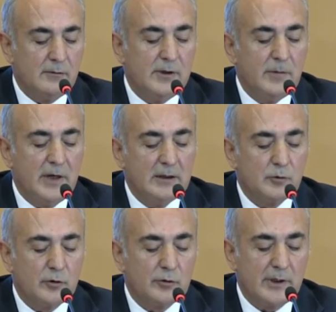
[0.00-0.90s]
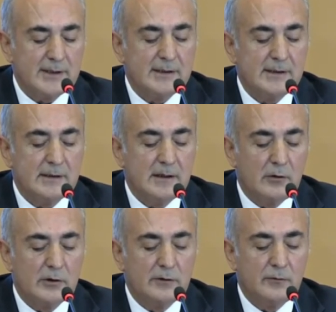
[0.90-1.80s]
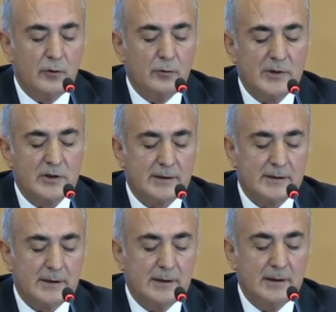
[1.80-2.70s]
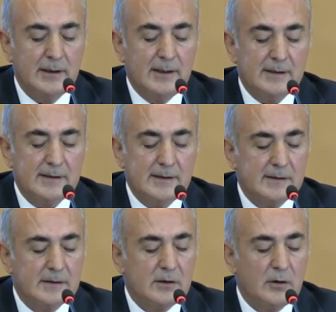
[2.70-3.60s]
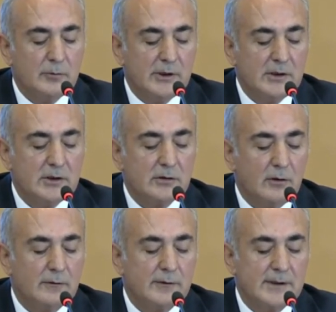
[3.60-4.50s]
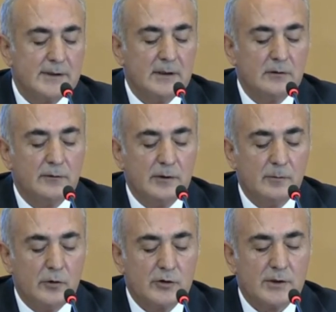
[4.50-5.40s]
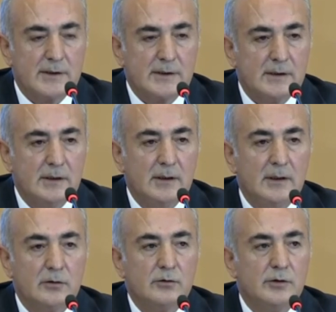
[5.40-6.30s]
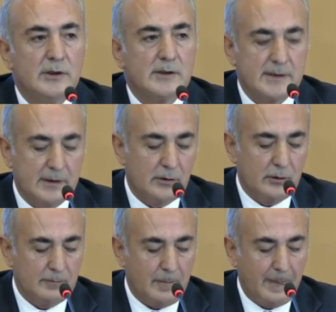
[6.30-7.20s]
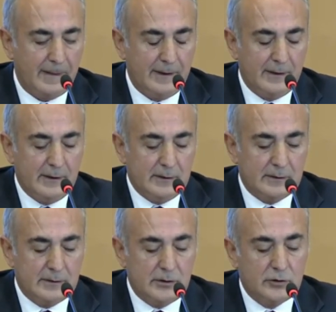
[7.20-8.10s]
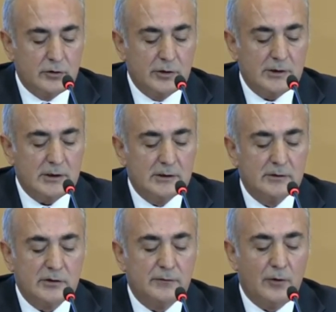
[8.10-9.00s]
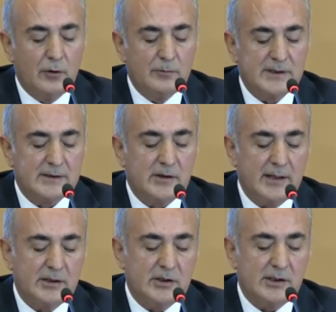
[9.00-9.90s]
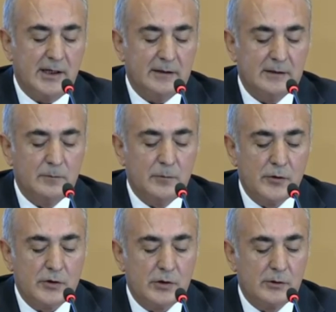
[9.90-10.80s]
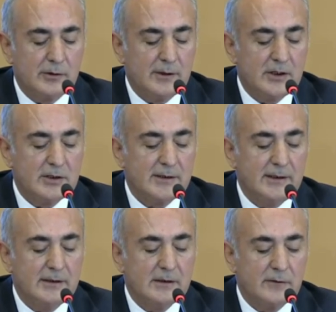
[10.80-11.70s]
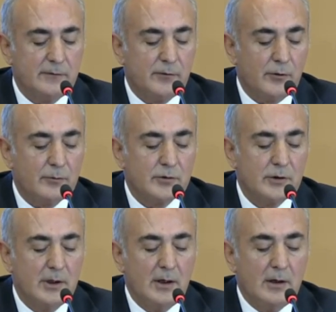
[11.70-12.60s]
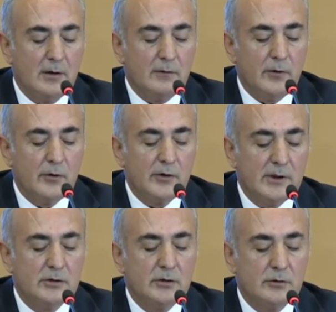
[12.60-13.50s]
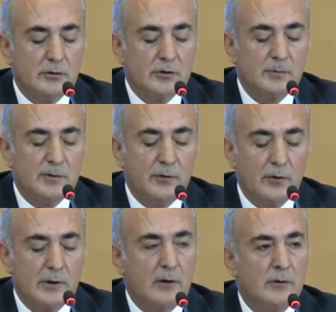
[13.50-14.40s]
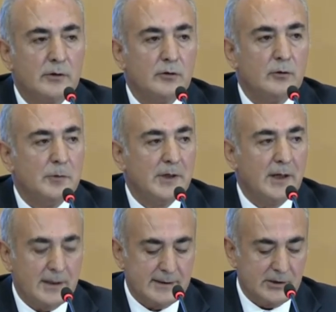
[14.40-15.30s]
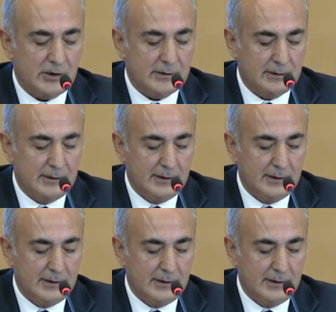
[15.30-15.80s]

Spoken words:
we made progress in our reform agenda since the termination of the state of emergency 2 years ago. The judicial reform strategy and the pursuant legislative reforms were introduced before our UPR session.